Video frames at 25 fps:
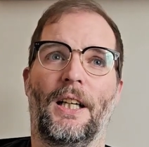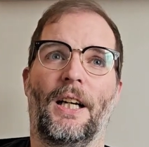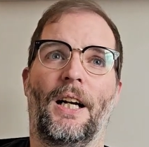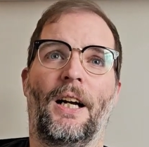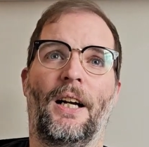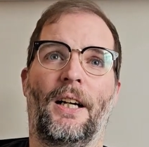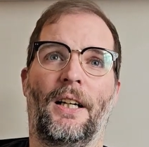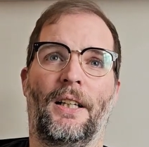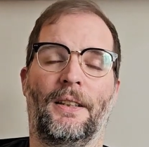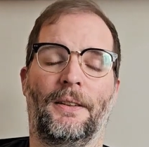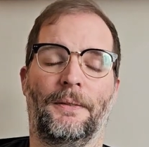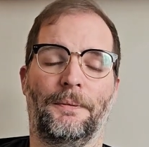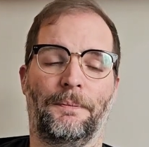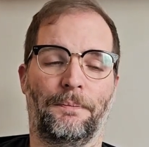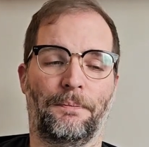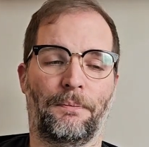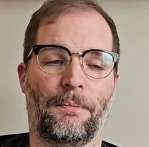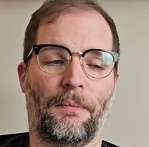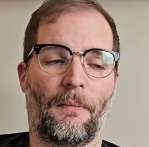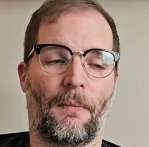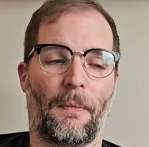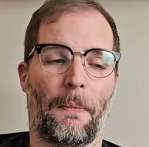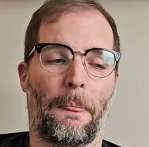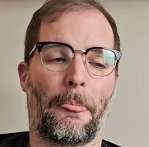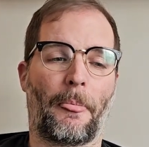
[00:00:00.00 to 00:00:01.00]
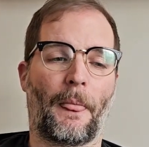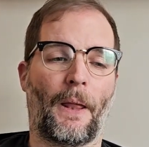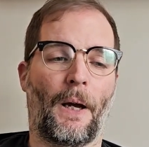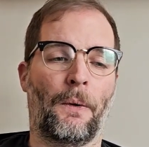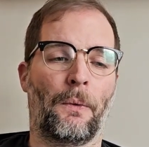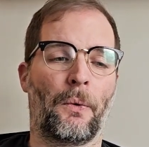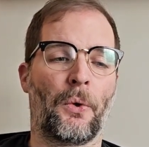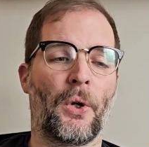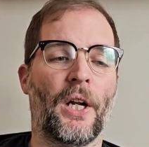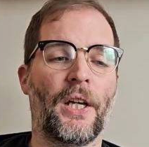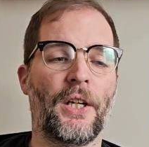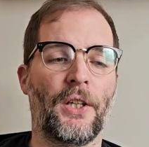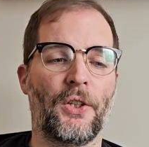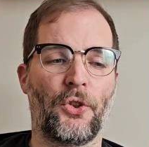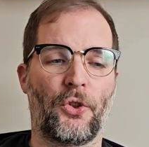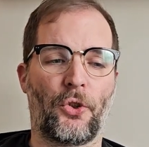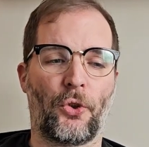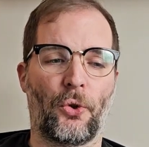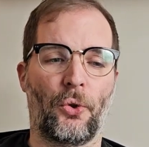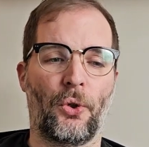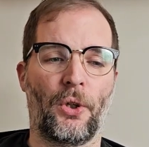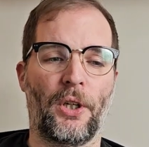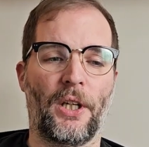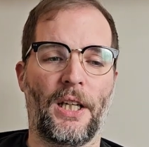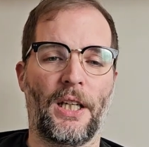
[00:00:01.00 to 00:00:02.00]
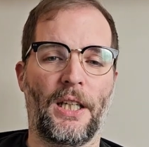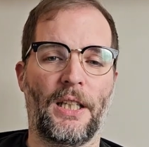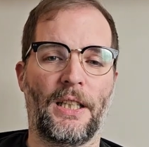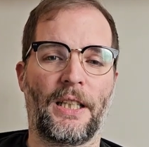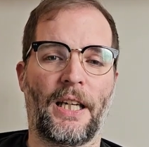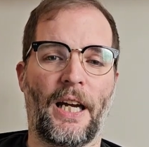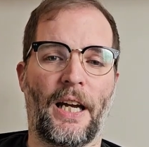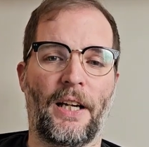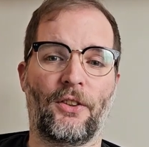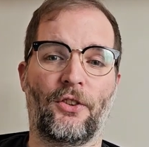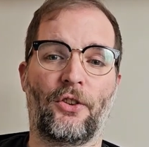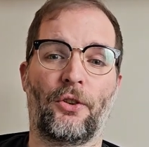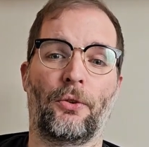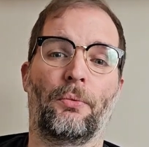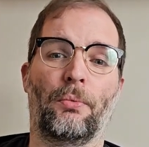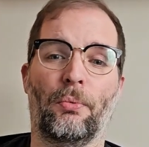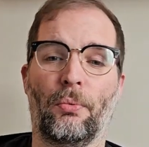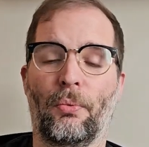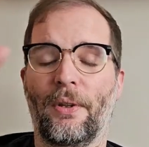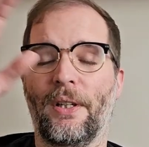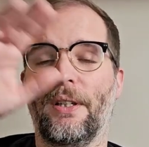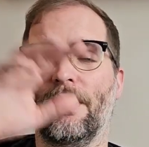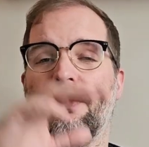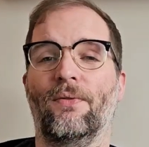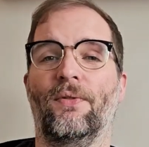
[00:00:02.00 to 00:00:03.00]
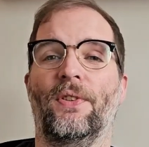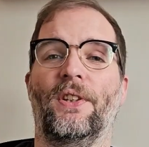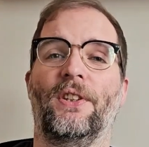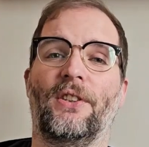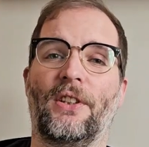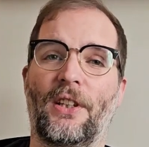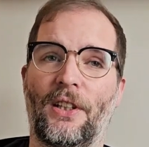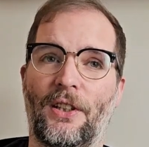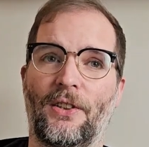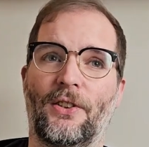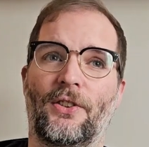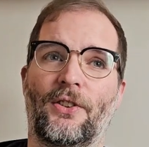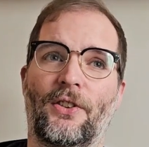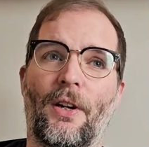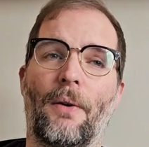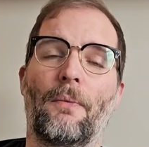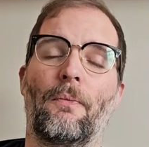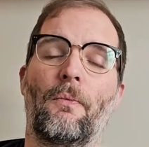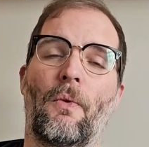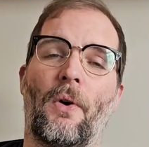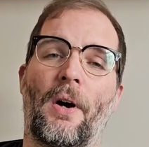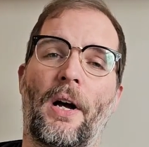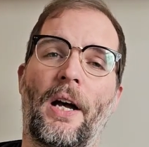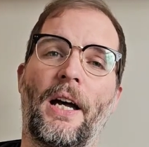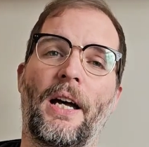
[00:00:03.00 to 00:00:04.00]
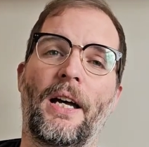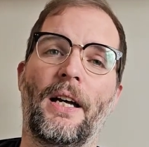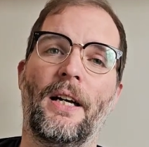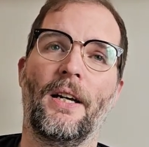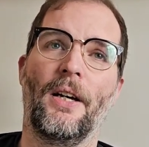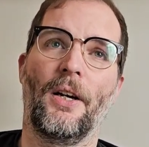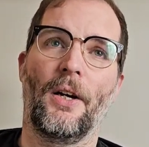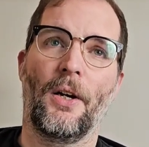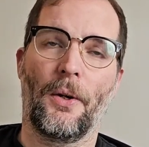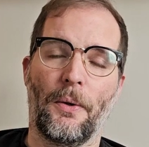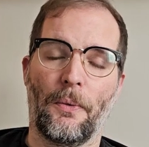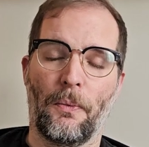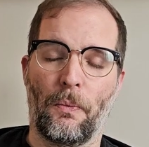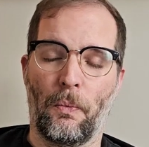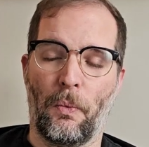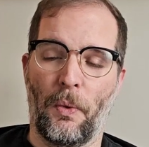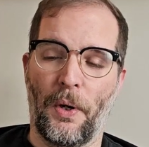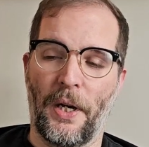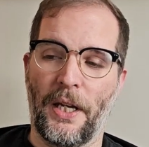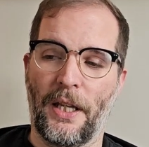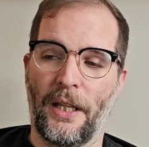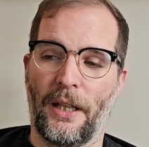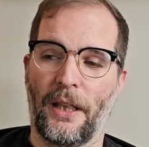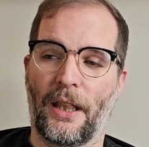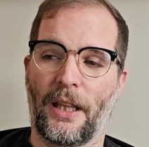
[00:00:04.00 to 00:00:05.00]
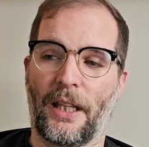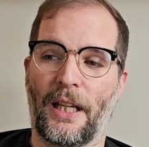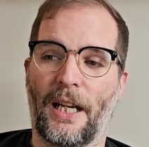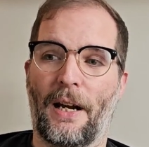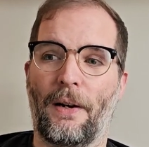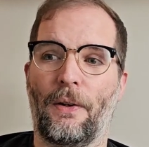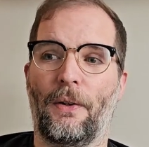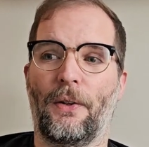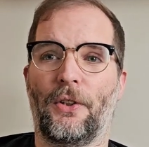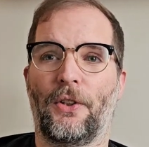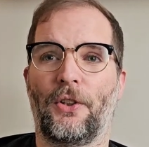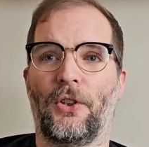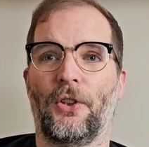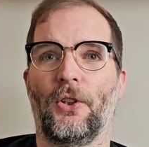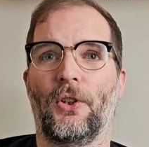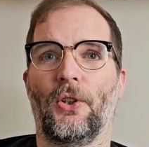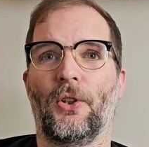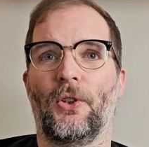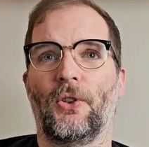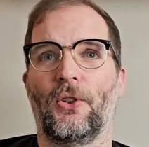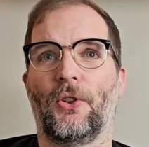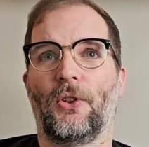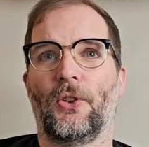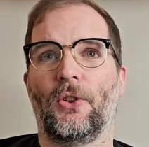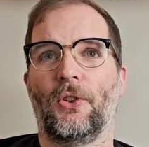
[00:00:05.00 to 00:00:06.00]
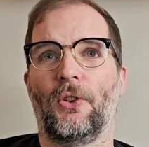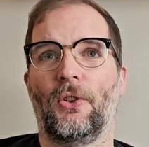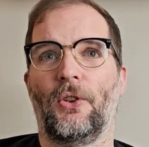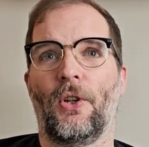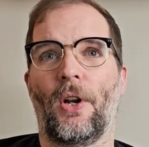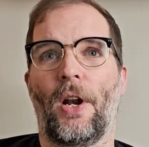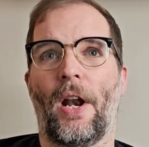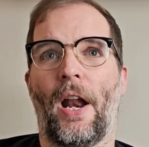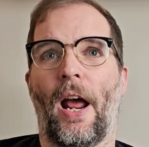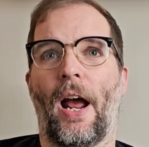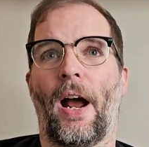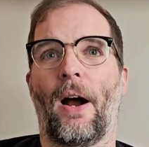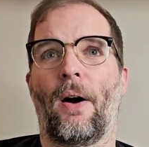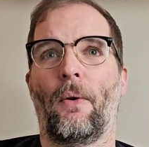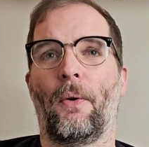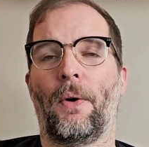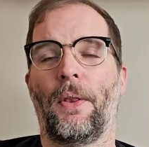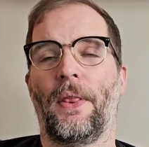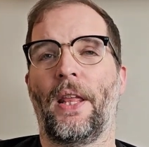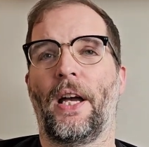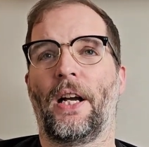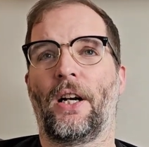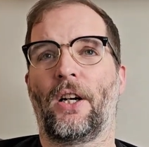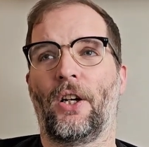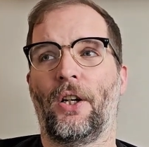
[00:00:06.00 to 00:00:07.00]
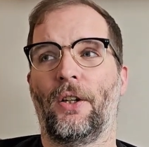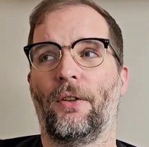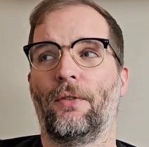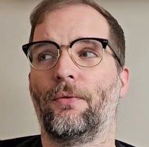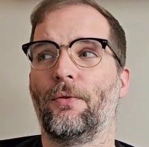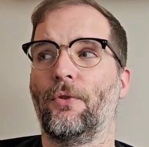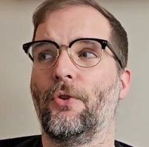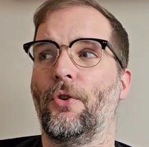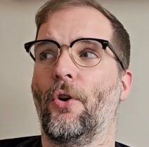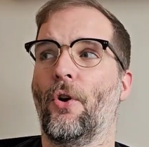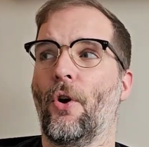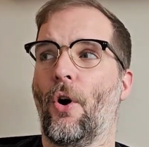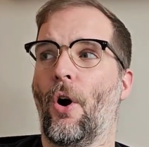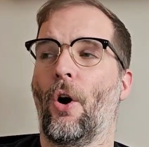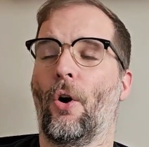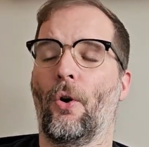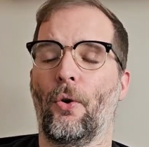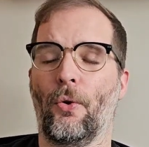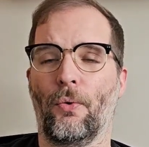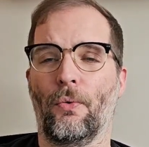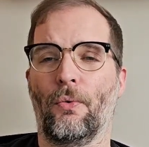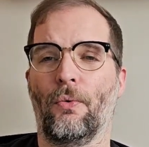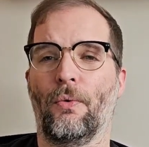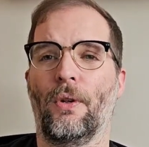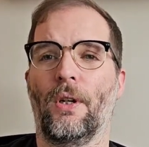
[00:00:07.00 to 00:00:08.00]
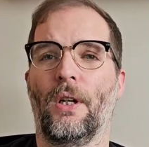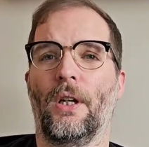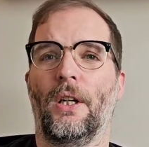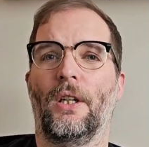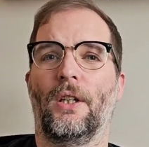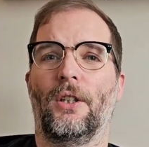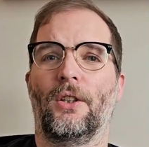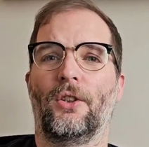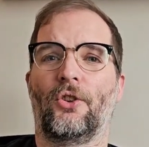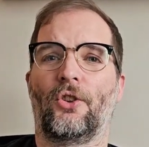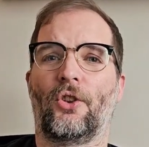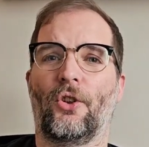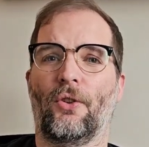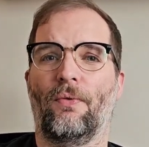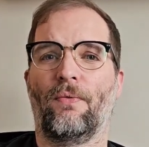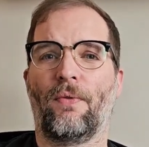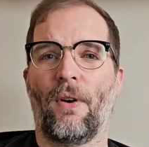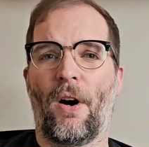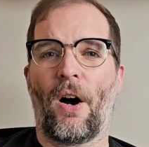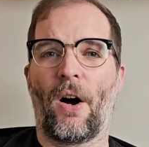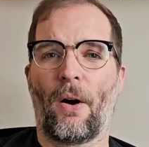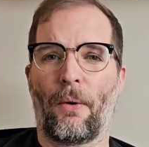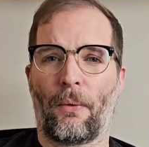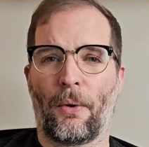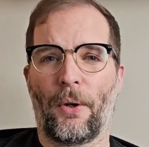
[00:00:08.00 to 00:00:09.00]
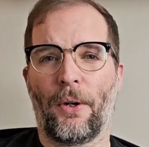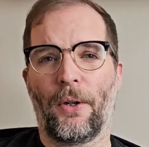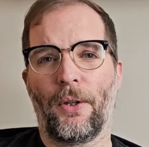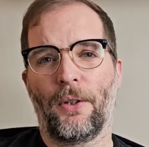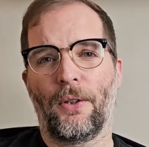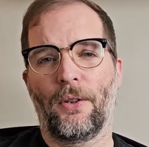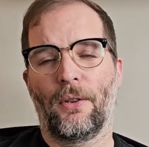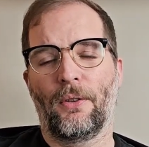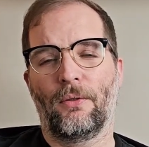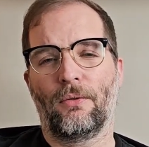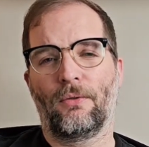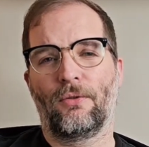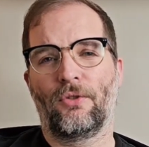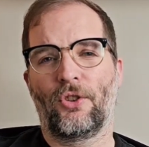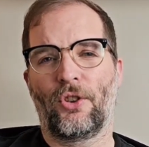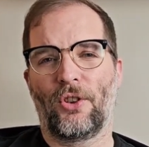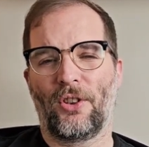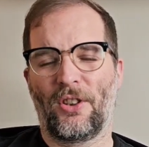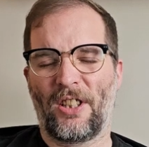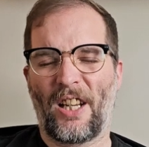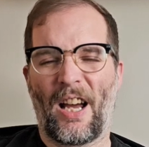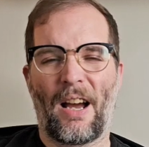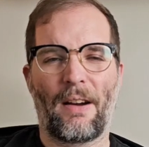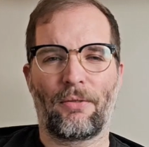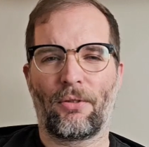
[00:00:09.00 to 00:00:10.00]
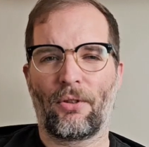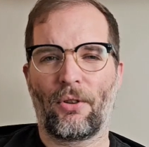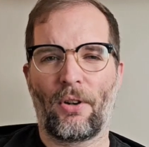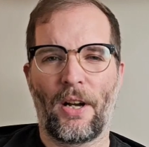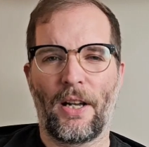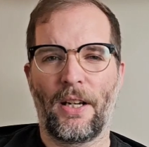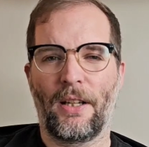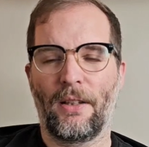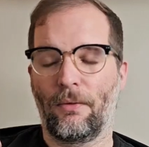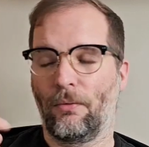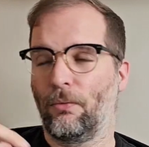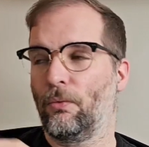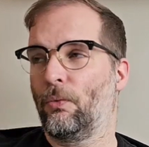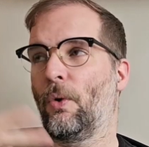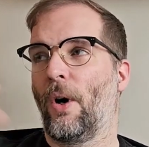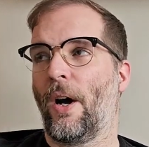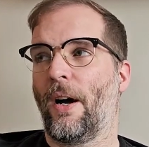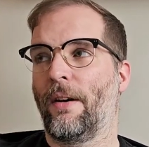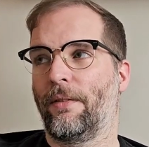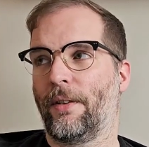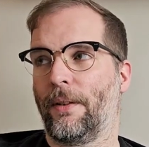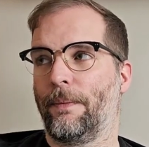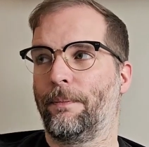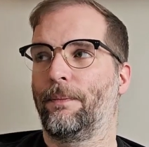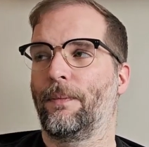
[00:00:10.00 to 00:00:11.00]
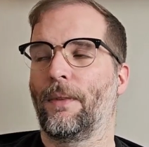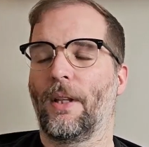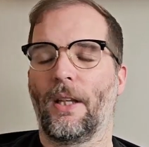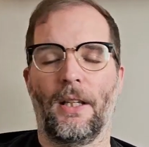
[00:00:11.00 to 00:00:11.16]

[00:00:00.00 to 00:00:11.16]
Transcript: Um, I really enjoyed getting to revisit somewhere with the characters now in their kind of known Tavaren, Tavaren, whatever.